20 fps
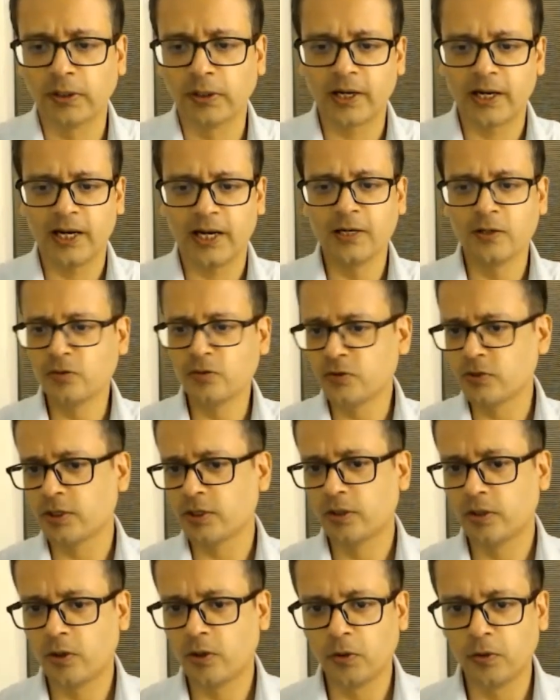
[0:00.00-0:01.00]
account,
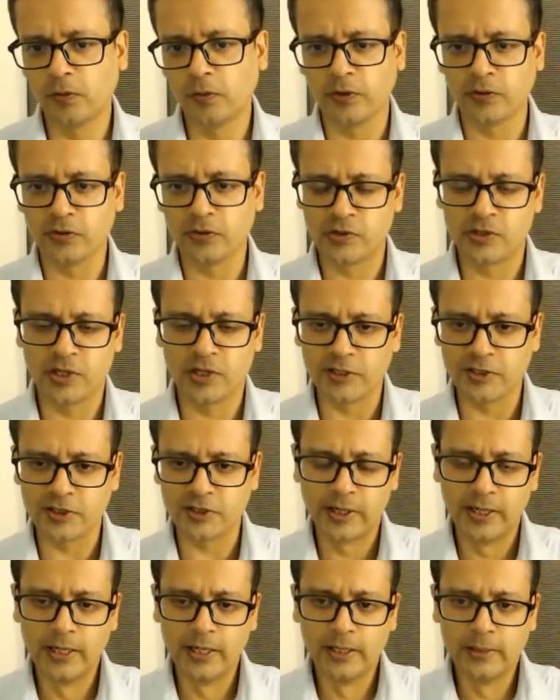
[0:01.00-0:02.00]
all of those
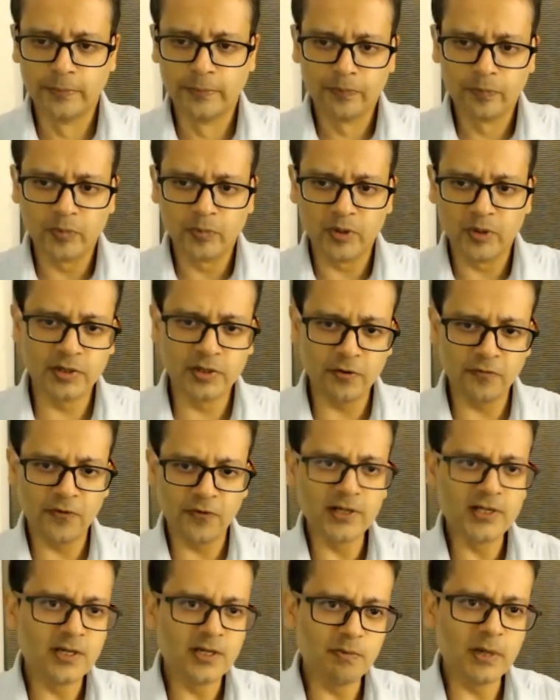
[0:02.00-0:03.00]
things. But is there a
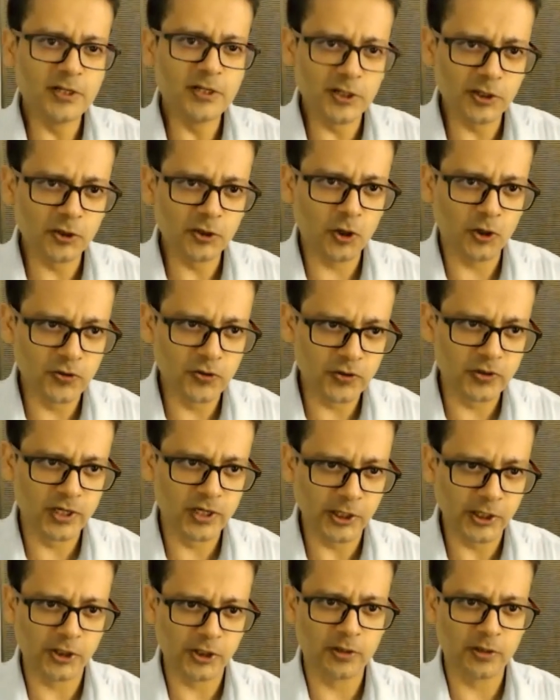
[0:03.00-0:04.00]
fundamental
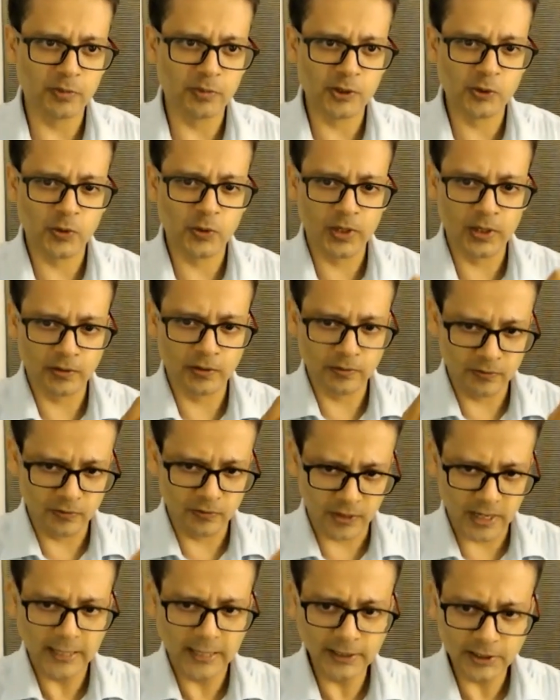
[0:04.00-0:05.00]
contradiction between
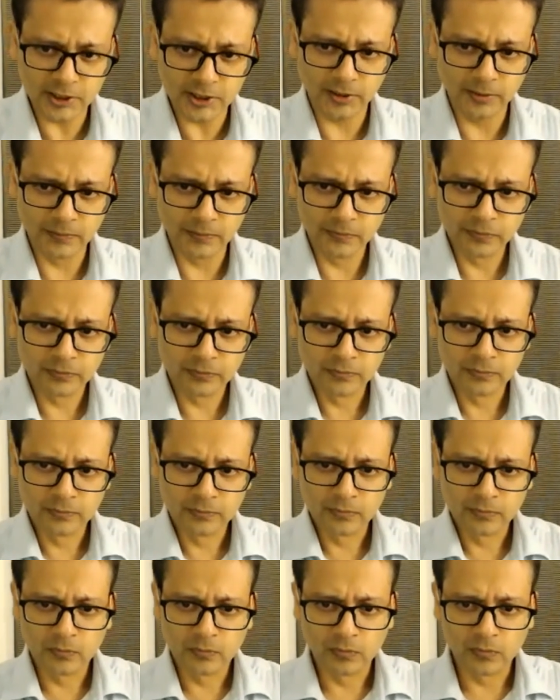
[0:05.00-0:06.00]
that
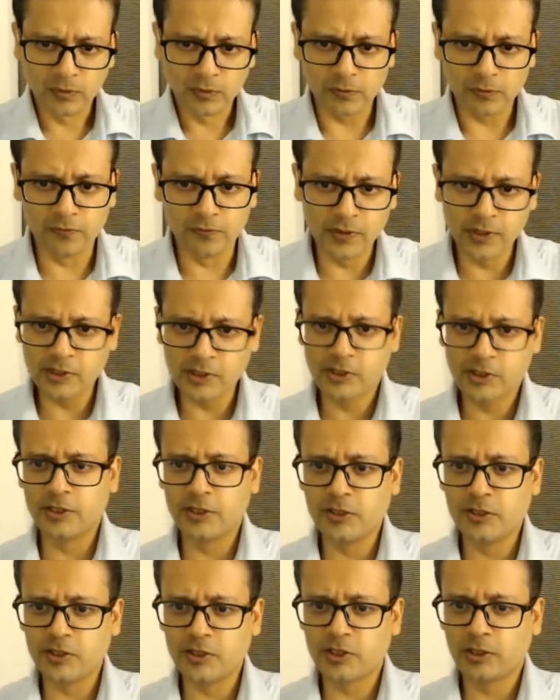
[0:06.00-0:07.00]

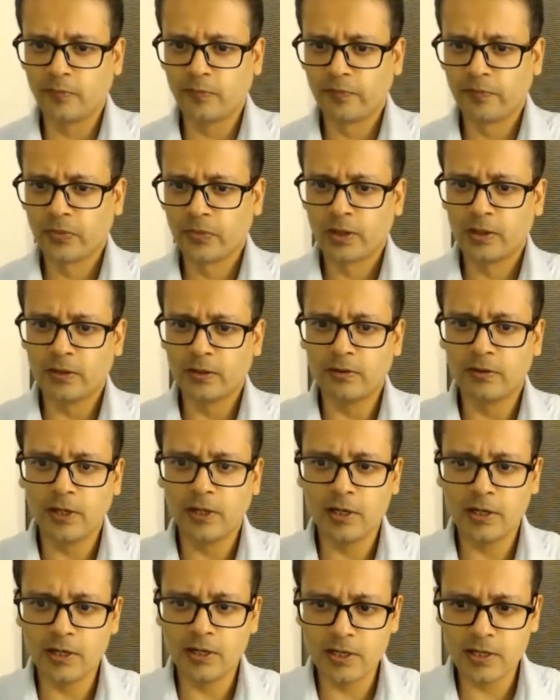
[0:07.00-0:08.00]
versus
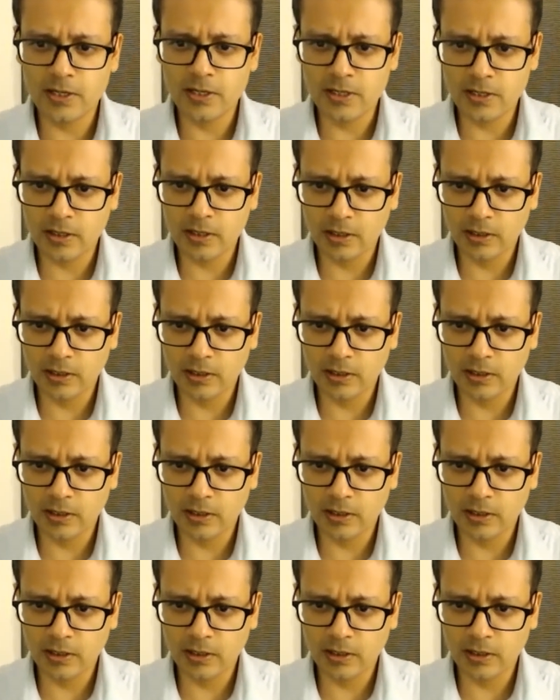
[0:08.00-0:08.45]
the